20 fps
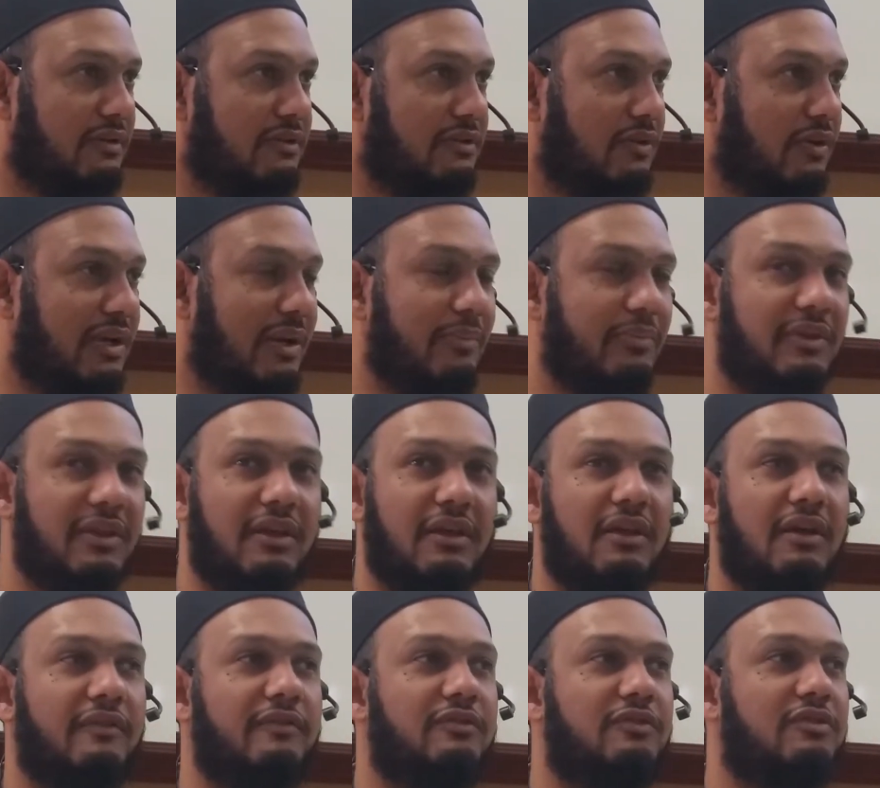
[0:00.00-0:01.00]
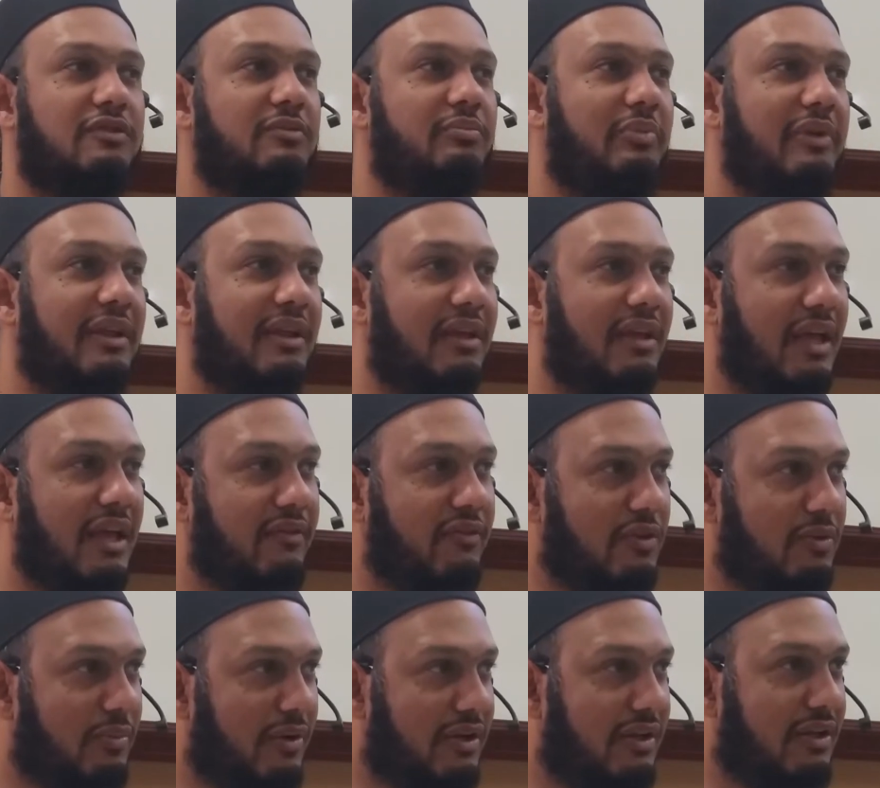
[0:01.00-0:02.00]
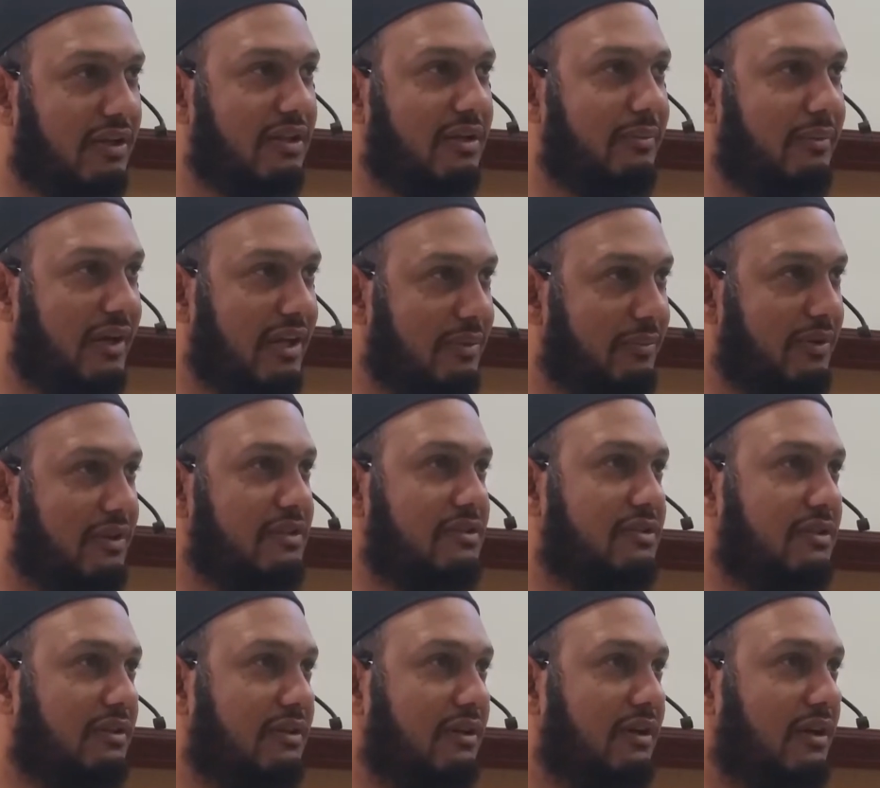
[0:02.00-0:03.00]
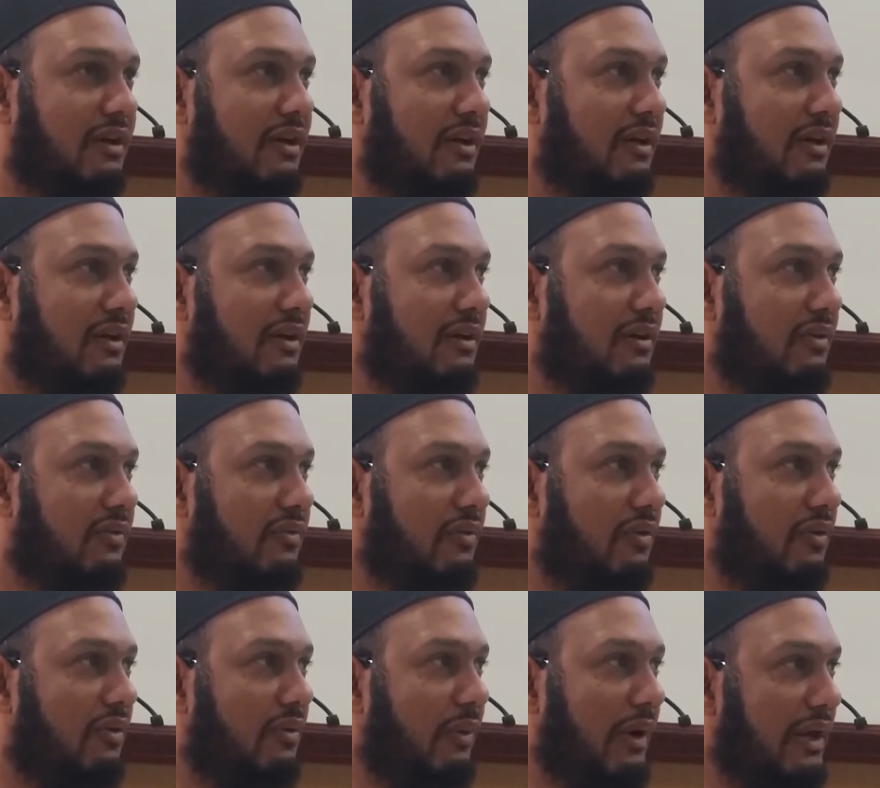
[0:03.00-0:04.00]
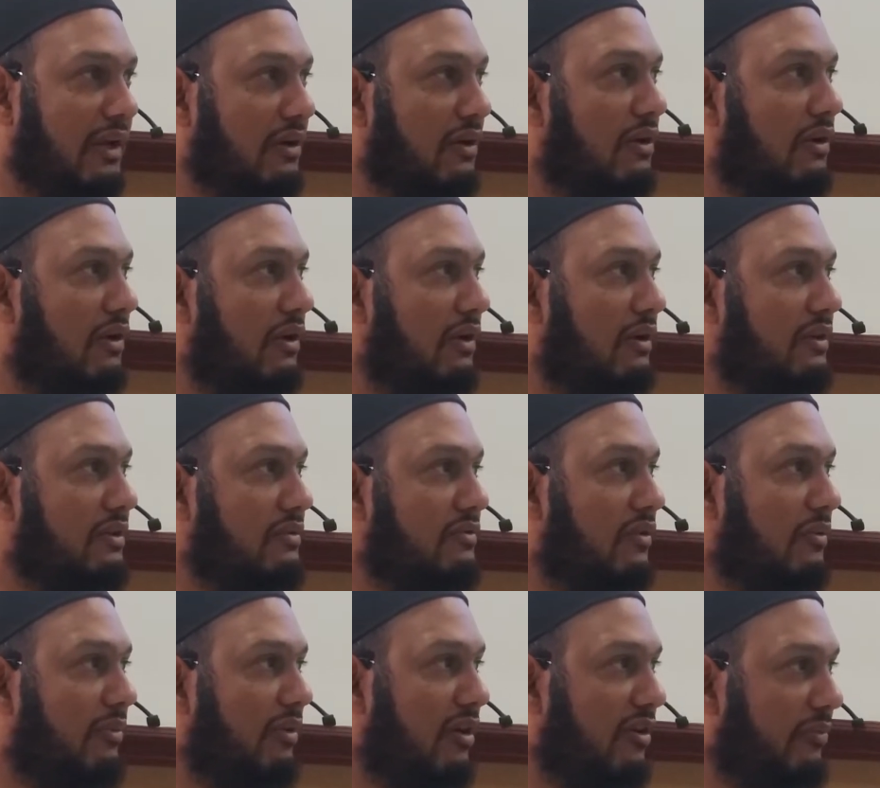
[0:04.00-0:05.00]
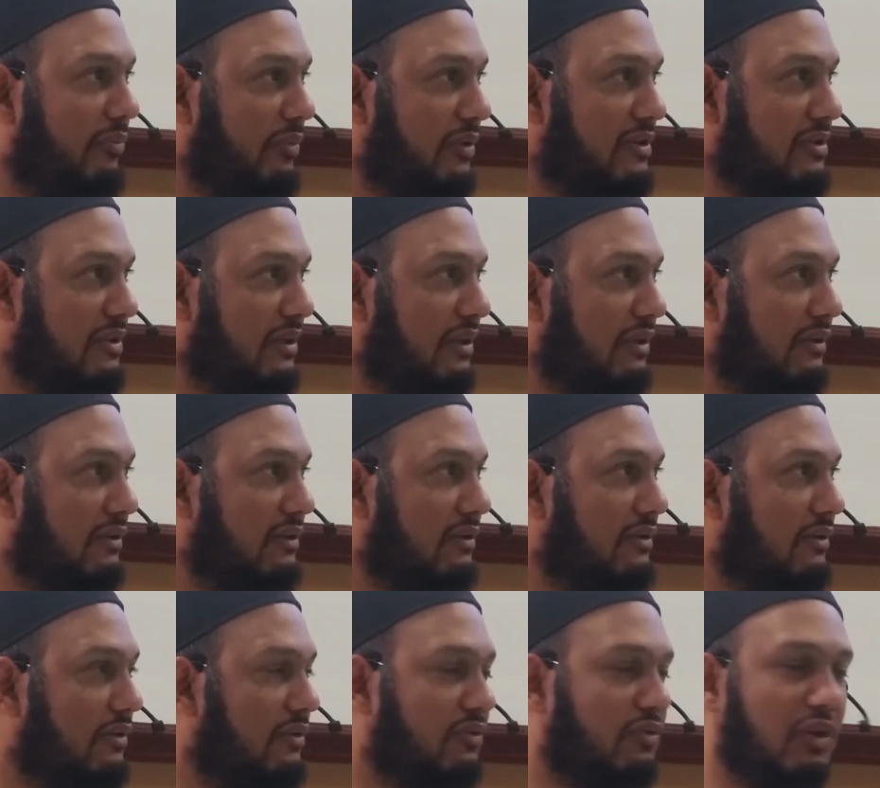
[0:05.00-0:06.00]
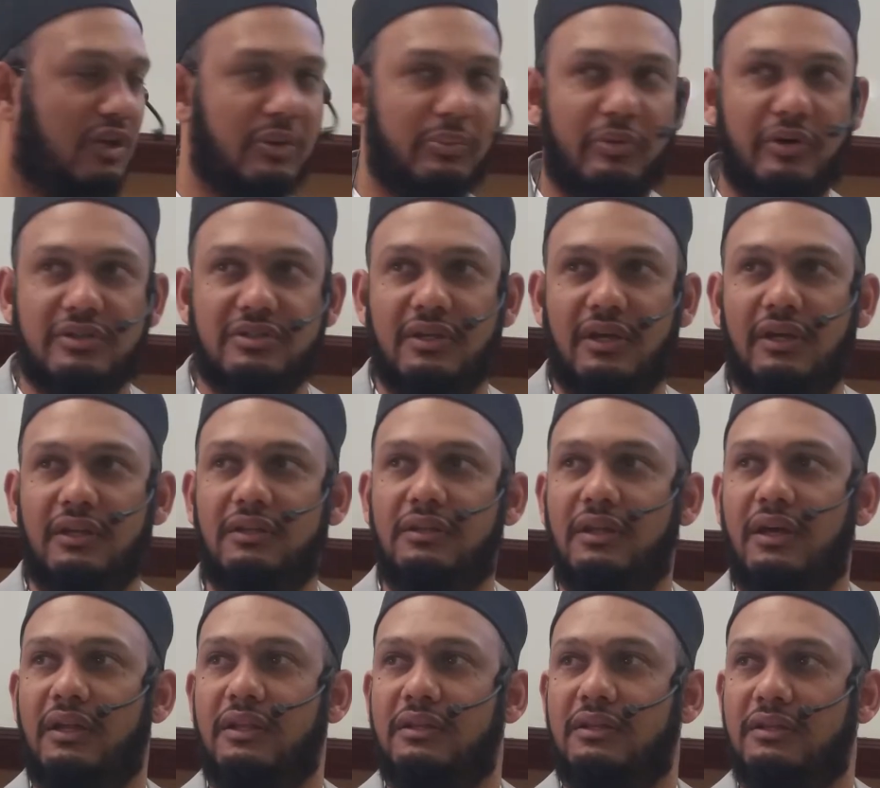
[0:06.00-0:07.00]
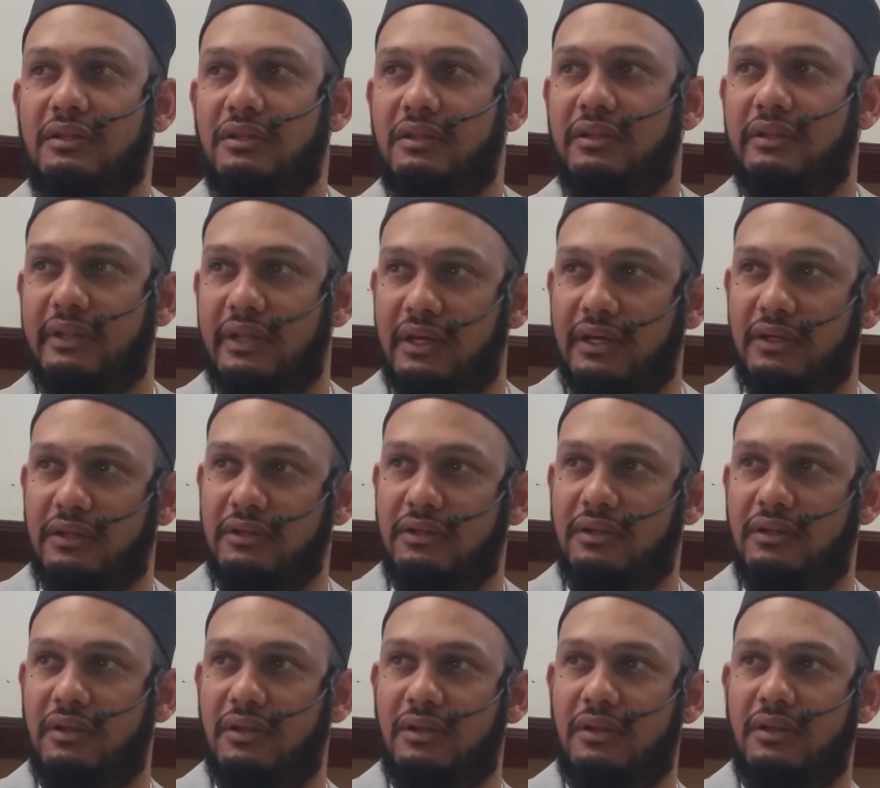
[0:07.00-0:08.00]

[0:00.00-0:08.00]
So what I'm thinking of bringing everybody in the main masjid for one class from 8:30 or 8:20 until 9.